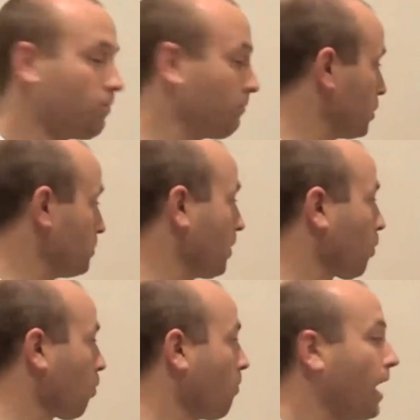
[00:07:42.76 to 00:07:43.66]
or excuse
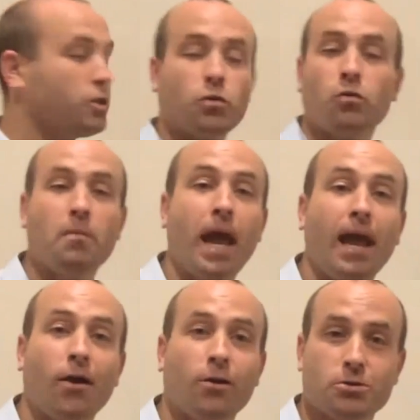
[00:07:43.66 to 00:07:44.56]
me, major
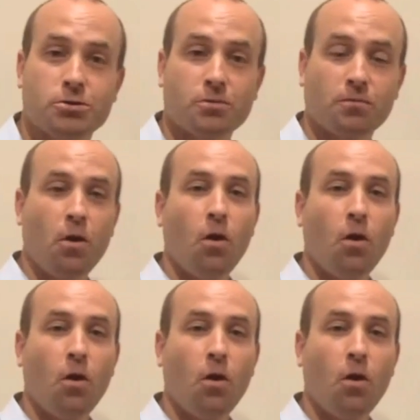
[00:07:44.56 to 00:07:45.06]
repairs,